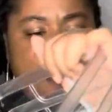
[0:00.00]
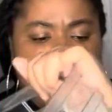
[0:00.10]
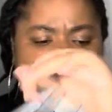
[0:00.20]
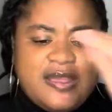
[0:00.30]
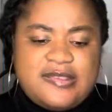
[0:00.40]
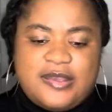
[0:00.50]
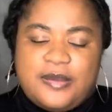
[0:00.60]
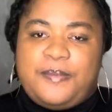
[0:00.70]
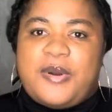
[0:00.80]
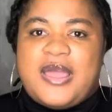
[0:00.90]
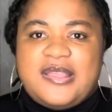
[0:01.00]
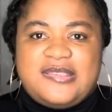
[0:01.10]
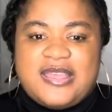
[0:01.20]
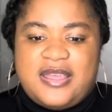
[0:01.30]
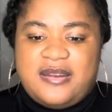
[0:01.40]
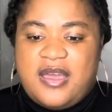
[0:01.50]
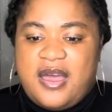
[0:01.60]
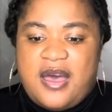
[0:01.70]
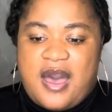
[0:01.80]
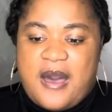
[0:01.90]
I think it's a good price, and
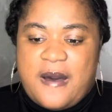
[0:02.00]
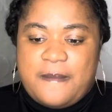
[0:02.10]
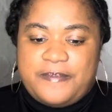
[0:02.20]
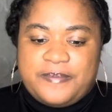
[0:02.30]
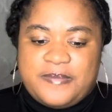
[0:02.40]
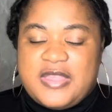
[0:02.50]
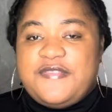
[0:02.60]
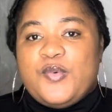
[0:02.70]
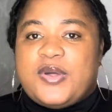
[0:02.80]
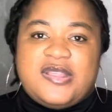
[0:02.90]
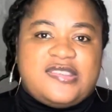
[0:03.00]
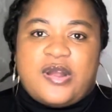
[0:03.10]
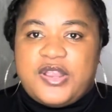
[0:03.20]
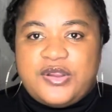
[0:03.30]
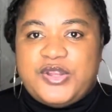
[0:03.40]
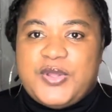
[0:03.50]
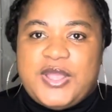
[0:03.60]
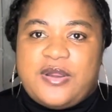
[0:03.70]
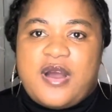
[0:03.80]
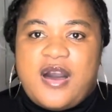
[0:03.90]
um, if you wanna start your new
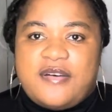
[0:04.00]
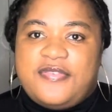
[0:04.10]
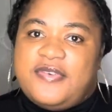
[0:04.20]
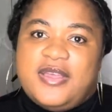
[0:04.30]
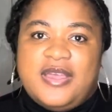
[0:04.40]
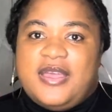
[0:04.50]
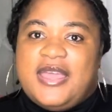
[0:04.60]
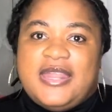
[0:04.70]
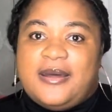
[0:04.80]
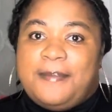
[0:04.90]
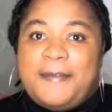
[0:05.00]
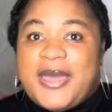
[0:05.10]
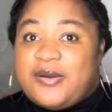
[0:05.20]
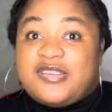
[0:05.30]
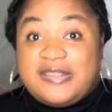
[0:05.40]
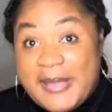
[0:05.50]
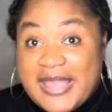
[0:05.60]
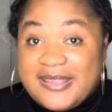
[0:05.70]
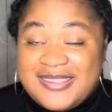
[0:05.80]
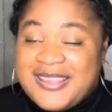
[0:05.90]
year off in a better
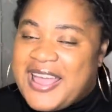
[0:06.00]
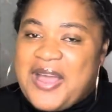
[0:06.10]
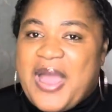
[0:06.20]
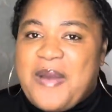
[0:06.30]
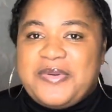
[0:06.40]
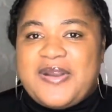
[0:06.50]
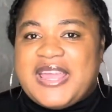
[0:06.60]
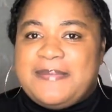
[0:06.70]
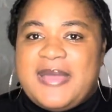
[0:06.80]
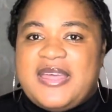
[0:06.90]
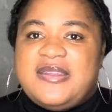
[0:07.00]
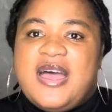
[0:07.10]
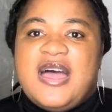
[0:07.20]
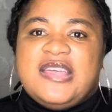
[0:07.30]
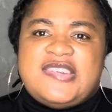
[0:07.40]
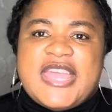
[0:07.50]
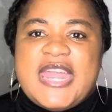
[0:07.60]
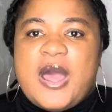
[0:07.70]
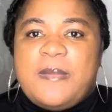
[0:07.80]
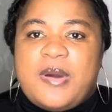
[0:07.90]
space, I would recommend checking
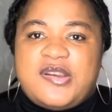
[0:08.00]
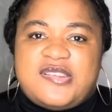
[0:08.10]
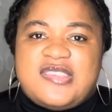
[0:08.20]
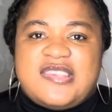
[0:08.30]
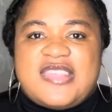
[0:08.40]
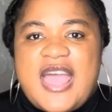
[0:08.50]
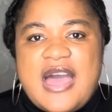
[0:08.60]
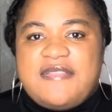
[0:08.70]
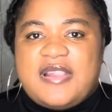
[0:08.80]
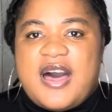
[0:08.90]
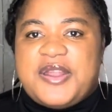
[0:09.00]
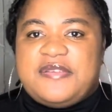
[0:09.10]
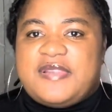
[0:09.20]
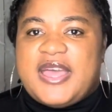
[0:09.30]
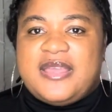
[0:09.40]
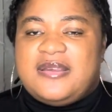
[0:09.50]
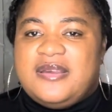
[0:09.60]
out Marshall's because they have a lot of like